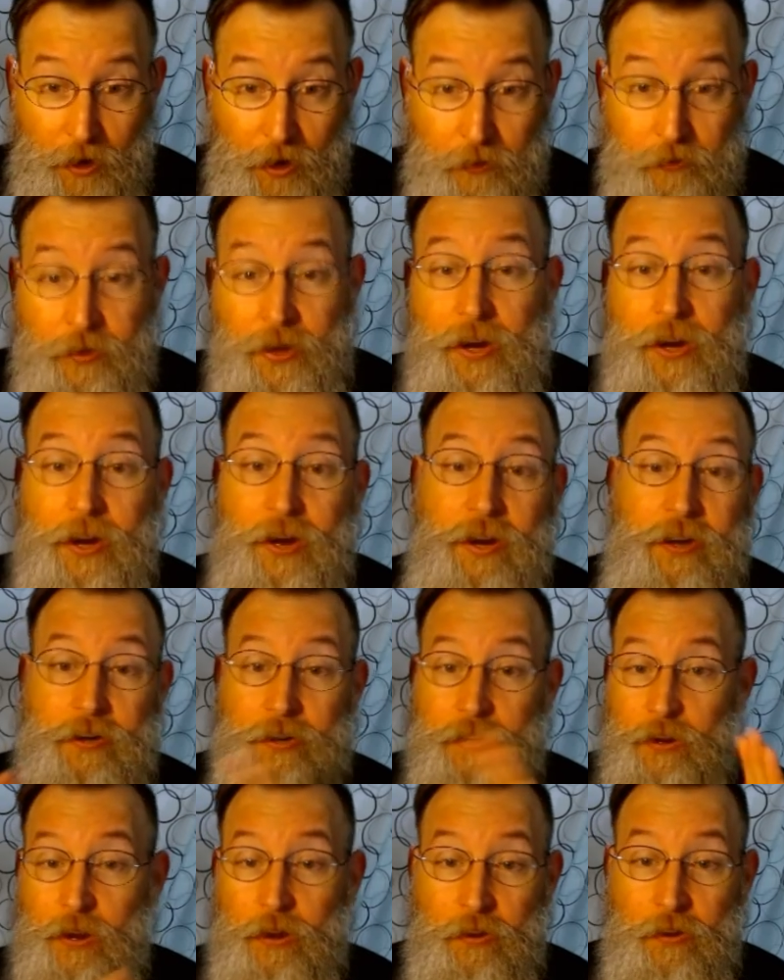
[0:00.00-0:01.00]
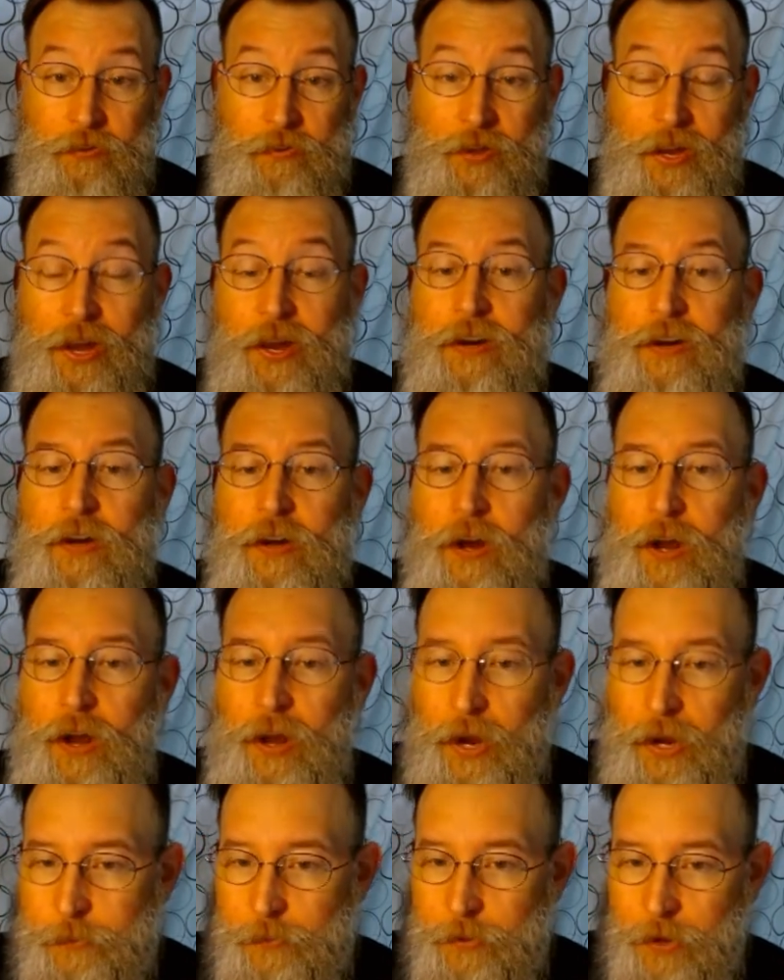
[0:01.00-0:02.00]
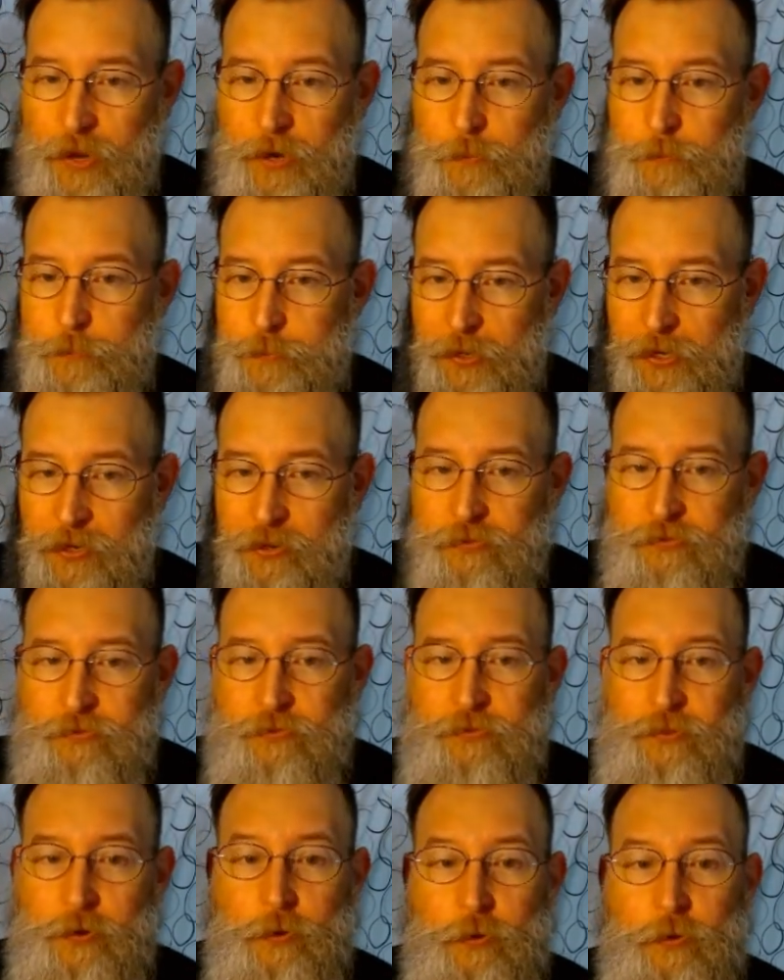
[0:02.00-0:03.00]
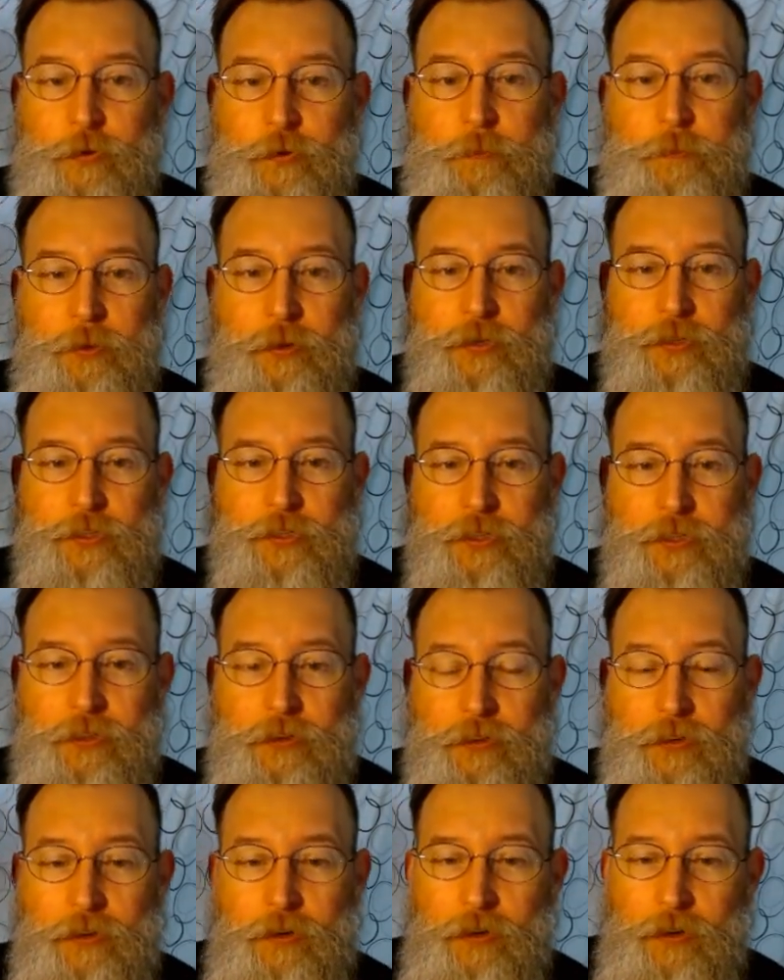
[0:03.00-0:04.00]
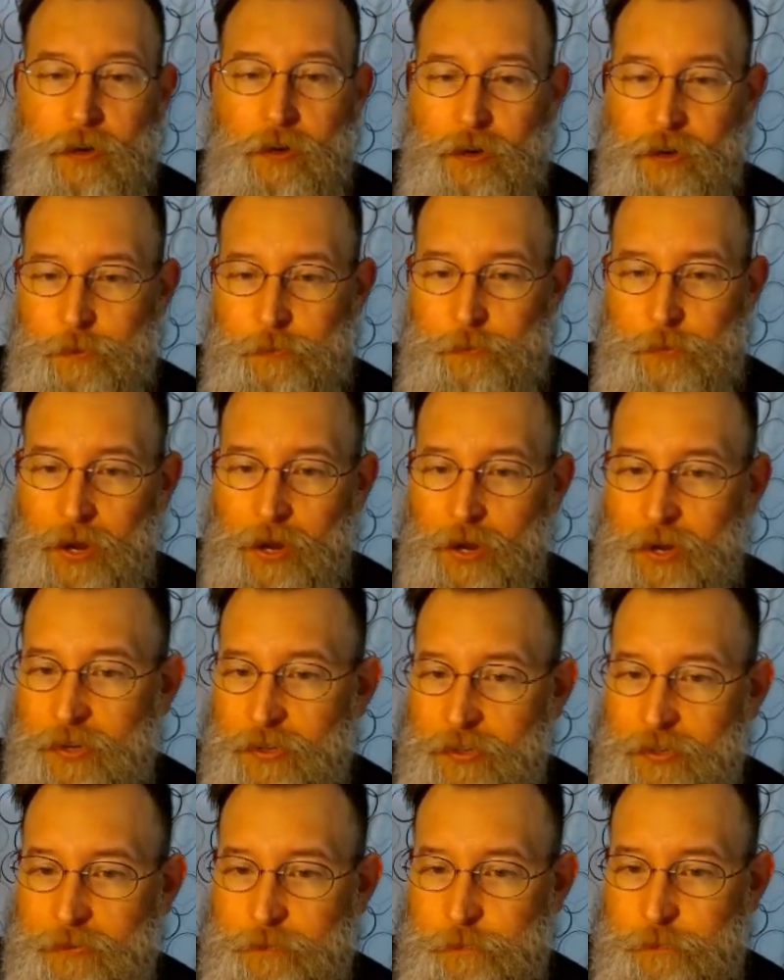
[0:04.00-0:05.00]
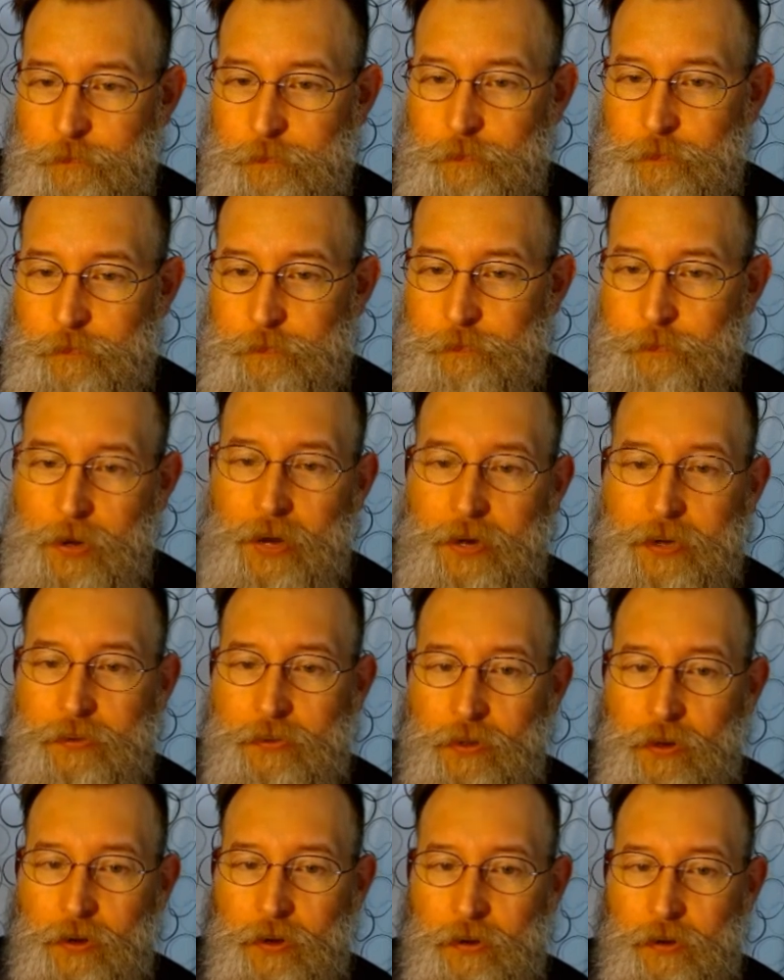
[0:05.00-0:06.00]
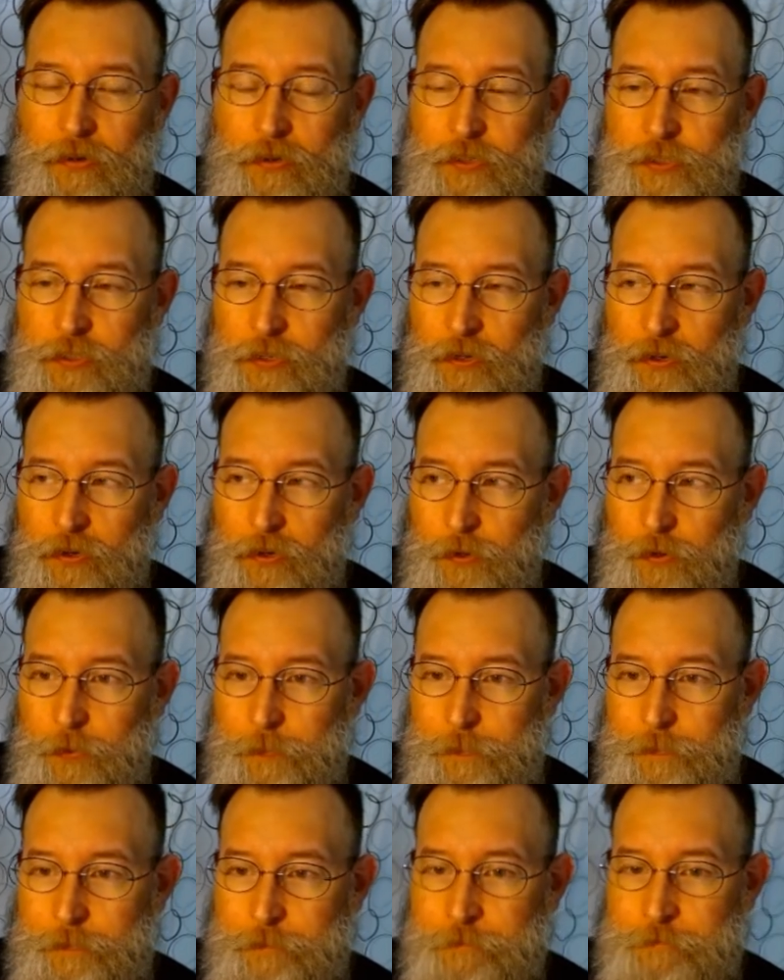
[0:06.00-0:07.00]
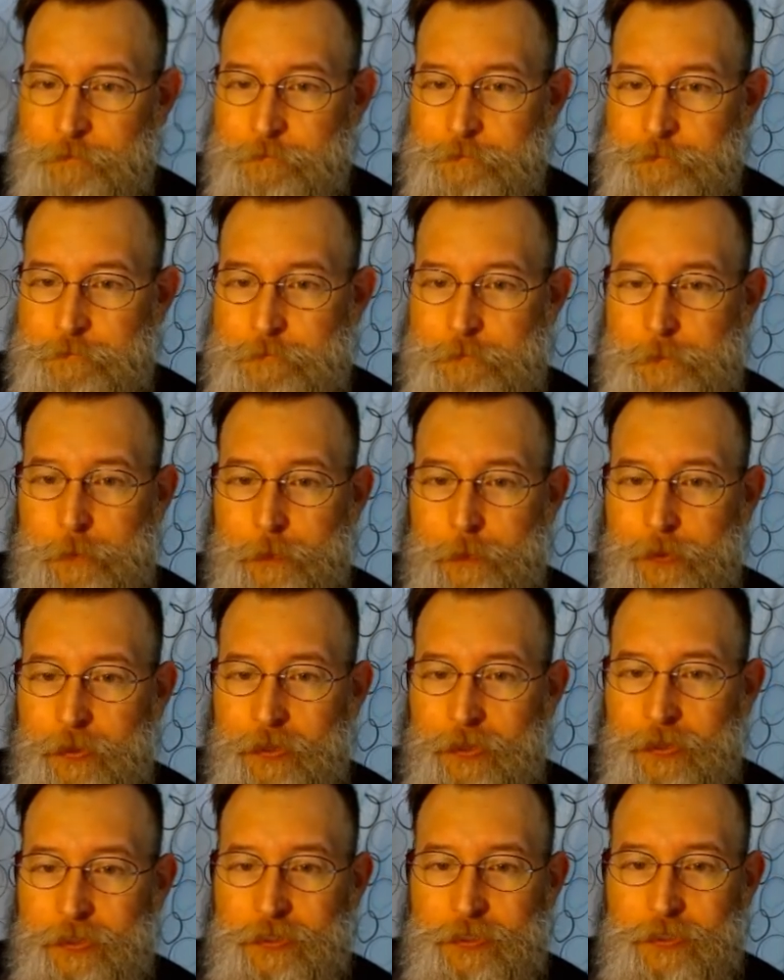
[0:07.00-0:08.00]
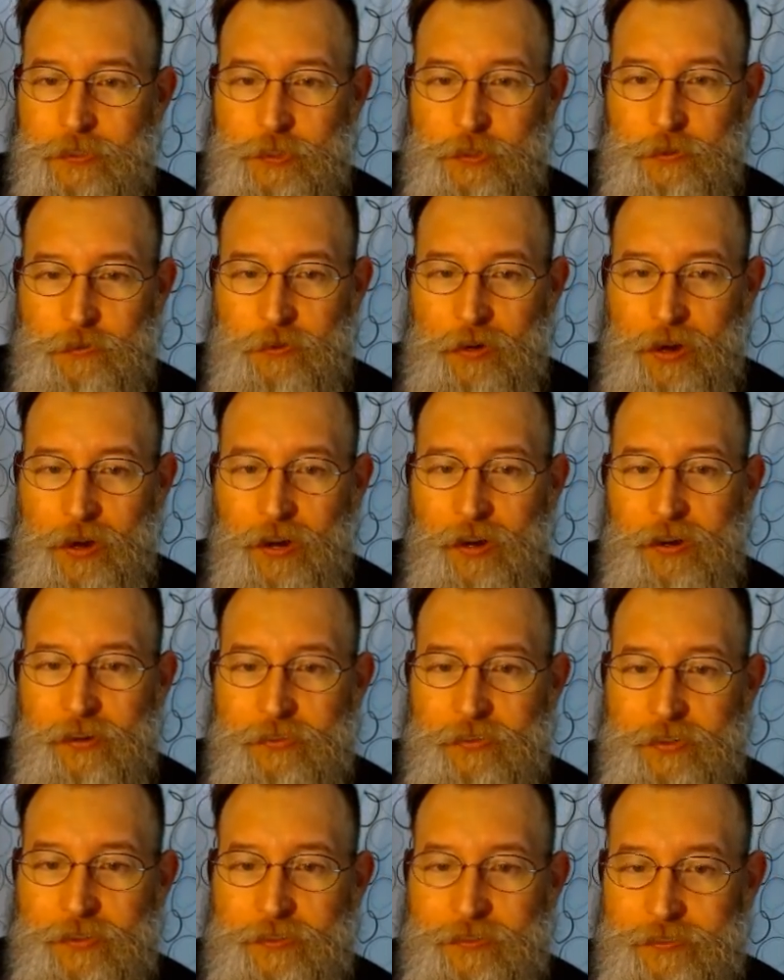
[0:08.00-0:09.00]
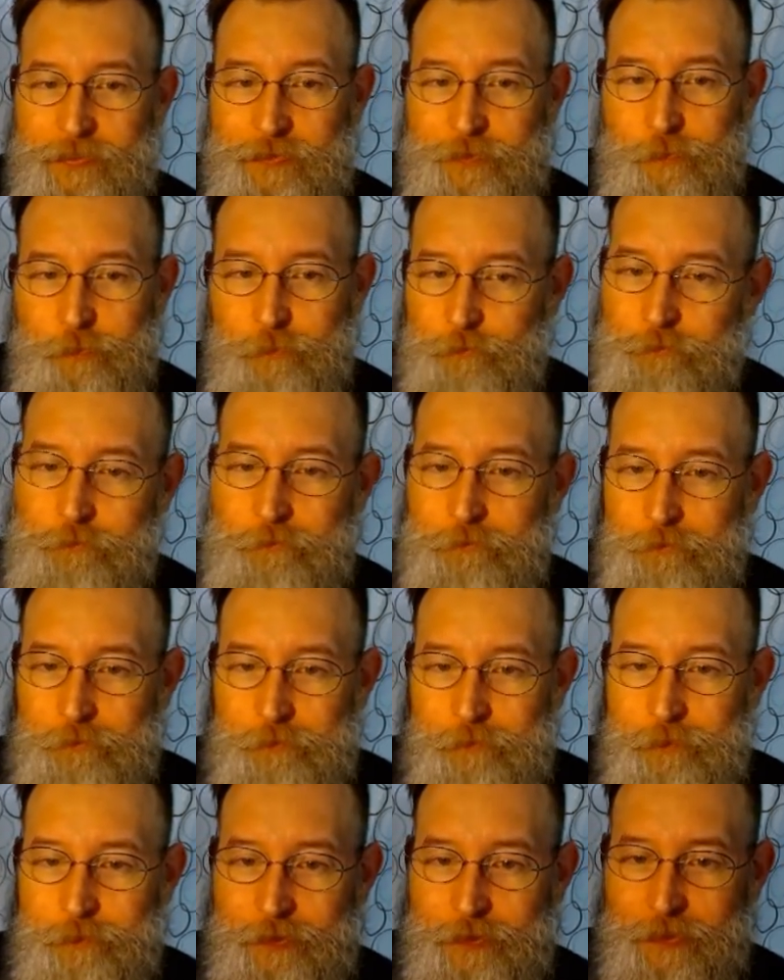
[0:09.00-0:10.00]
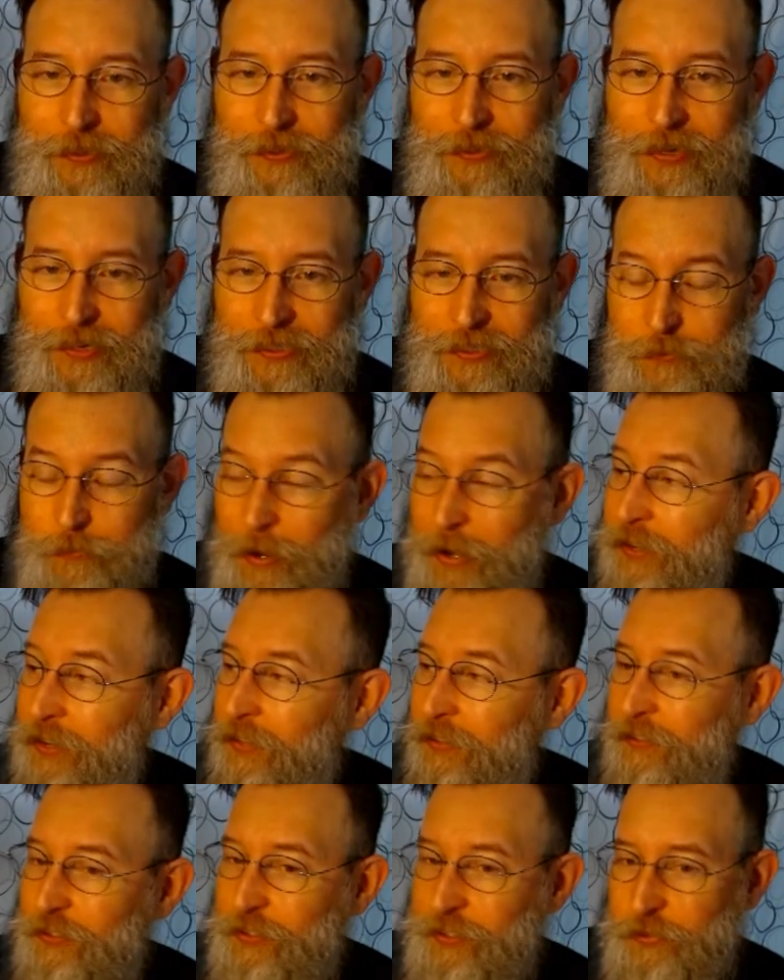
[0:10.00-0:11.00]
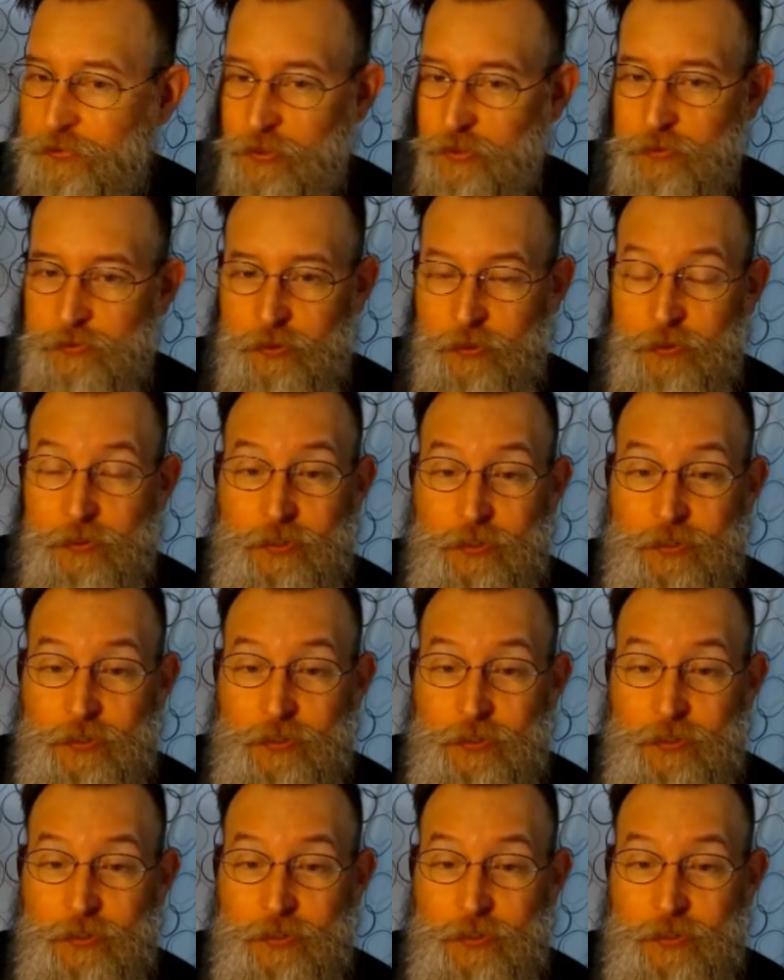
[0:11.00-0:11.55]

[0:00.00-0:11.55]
that and all of that. I'm not a big food person. I, by and large, eat to survive, and that's about it. There's a few foods